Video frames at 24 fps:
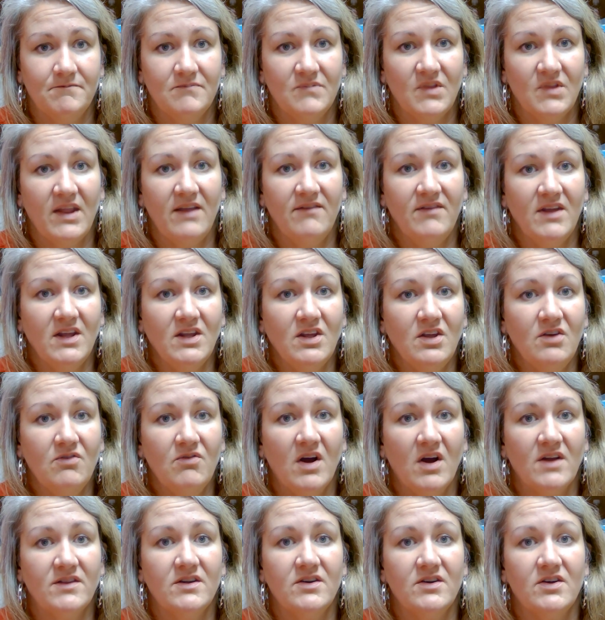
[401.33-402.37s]
leaving you
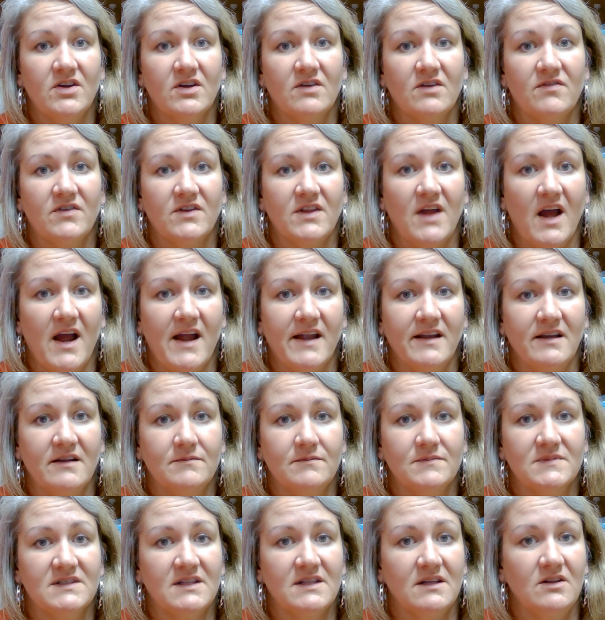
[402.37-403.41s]
on the hook for the items
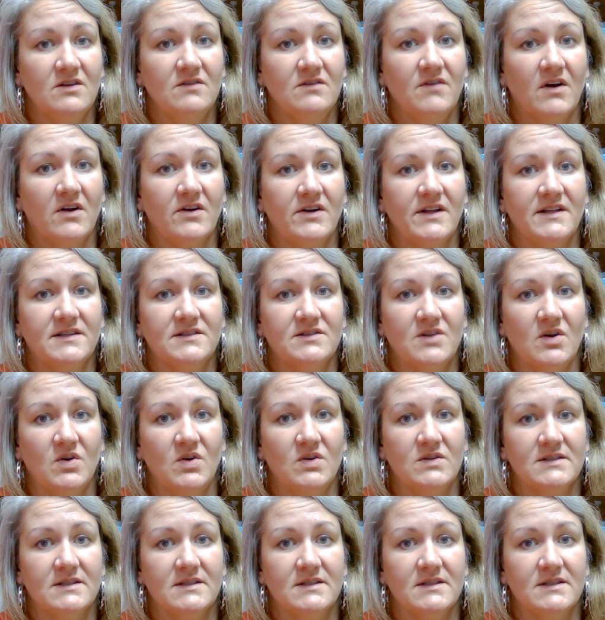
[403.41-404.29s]
that you've already sold.